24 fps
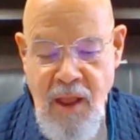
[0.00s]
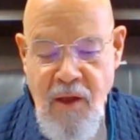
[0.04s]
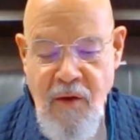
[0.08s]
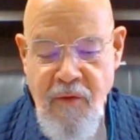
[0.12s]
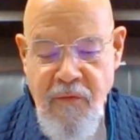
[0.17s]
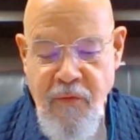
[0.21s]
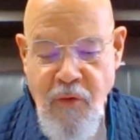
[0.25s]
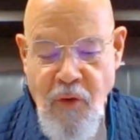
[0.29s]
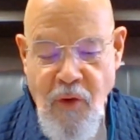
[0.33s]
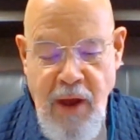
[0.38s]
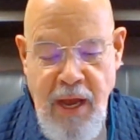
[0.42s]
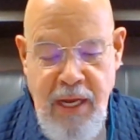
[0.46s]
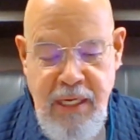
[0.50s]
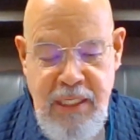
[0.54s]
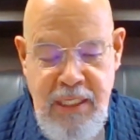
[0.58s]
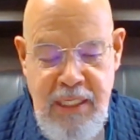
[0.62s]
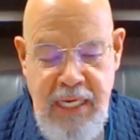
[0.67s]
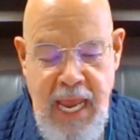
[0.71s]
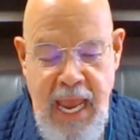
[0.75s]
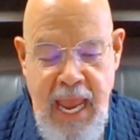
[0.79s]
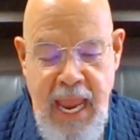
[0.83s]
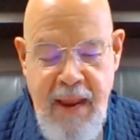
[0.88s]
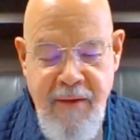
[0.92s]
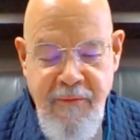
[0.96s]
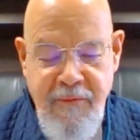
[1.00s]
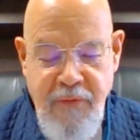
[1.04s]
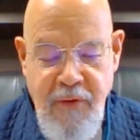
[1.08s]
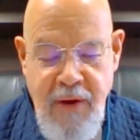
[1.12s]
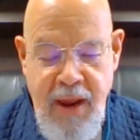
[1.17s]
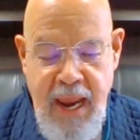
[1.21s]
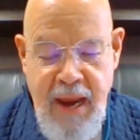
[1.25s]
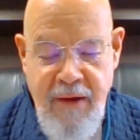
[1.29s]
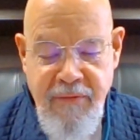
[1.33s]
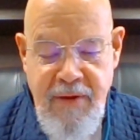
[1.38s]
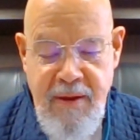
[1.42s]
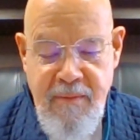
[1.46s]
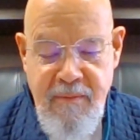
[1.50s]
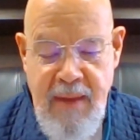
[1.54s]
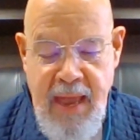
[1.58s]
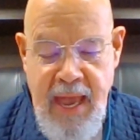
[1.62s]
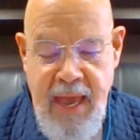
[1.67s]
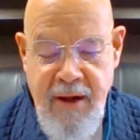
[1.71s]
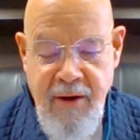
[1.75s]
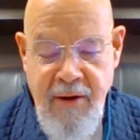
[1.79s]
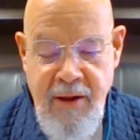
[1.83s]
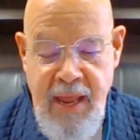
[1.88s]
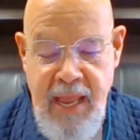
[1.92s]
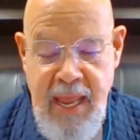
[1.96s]
for a time for every
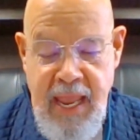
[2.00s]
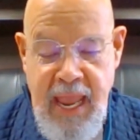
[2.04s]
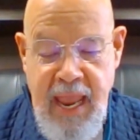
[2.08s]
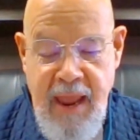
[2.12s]
matter